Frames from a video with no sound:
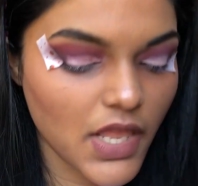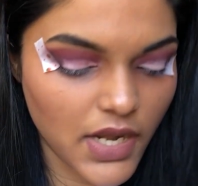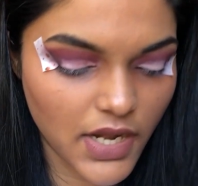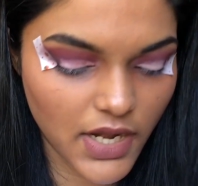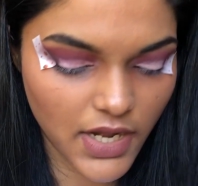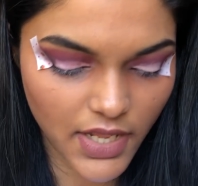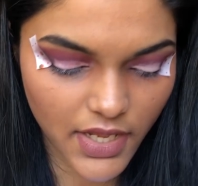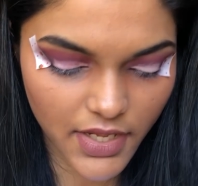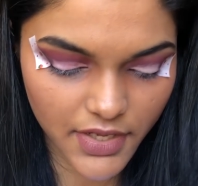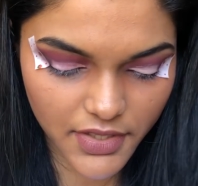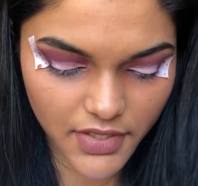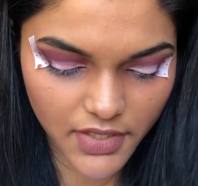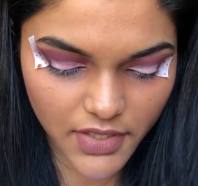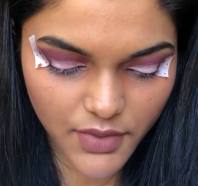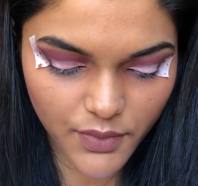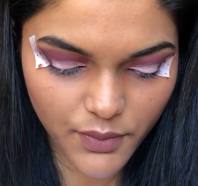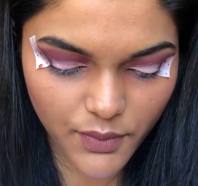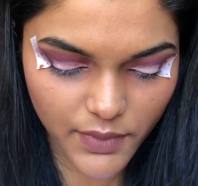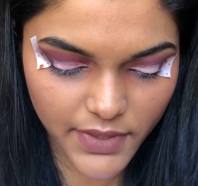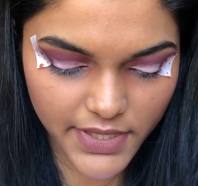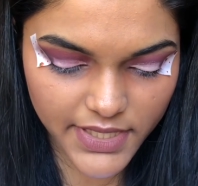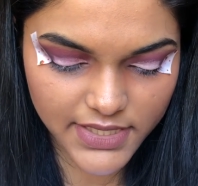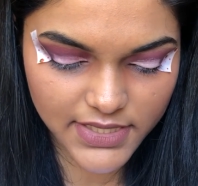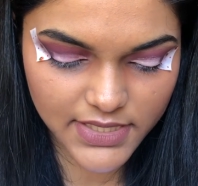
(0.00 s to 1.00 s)
Now you know
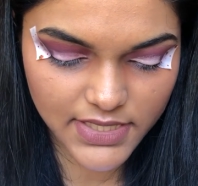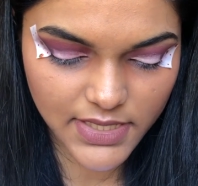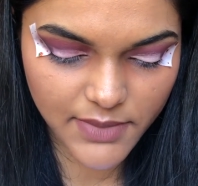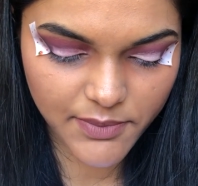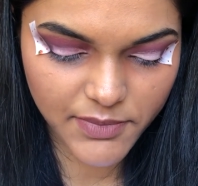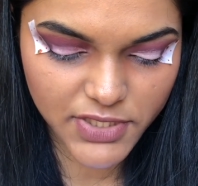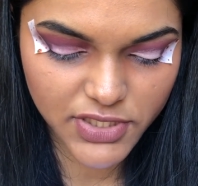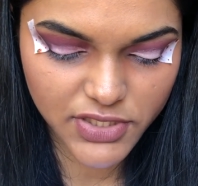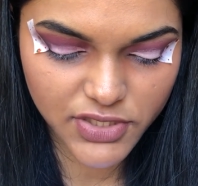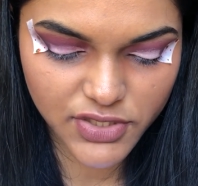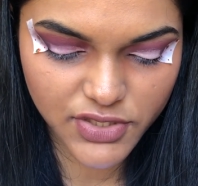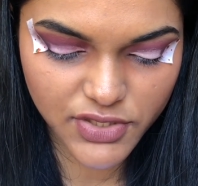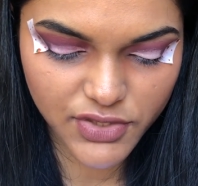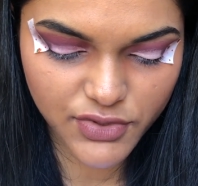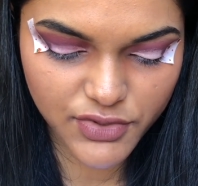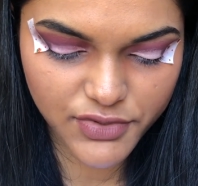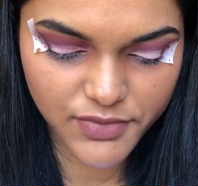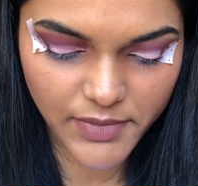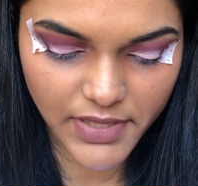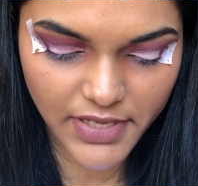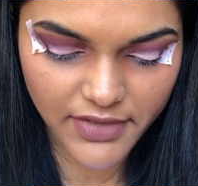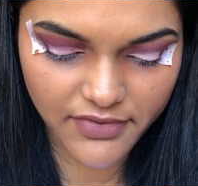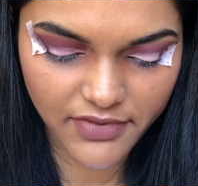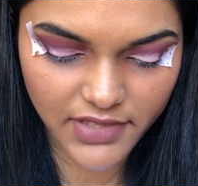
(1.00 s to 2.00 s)
what? Let me just use
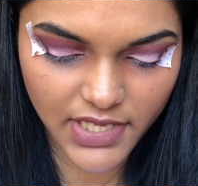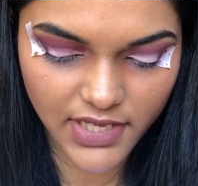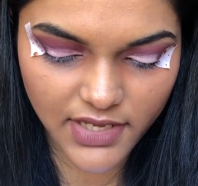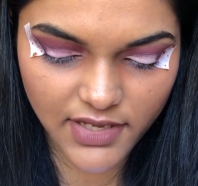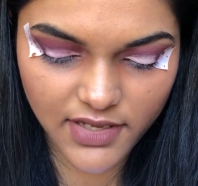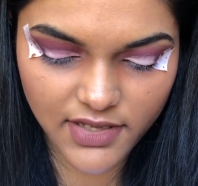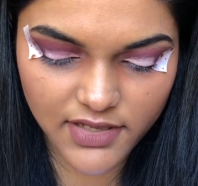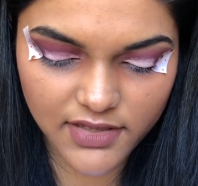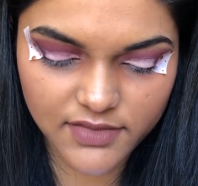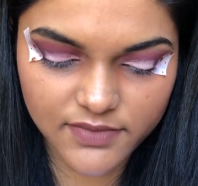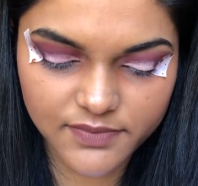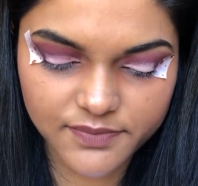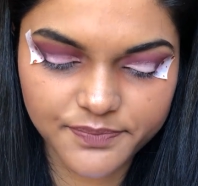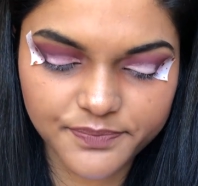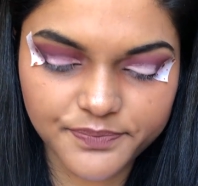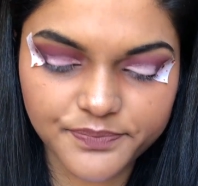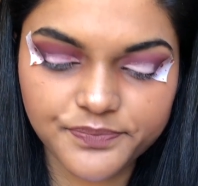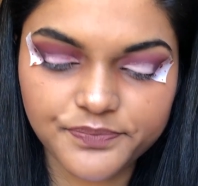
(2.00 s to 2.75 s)
my finger.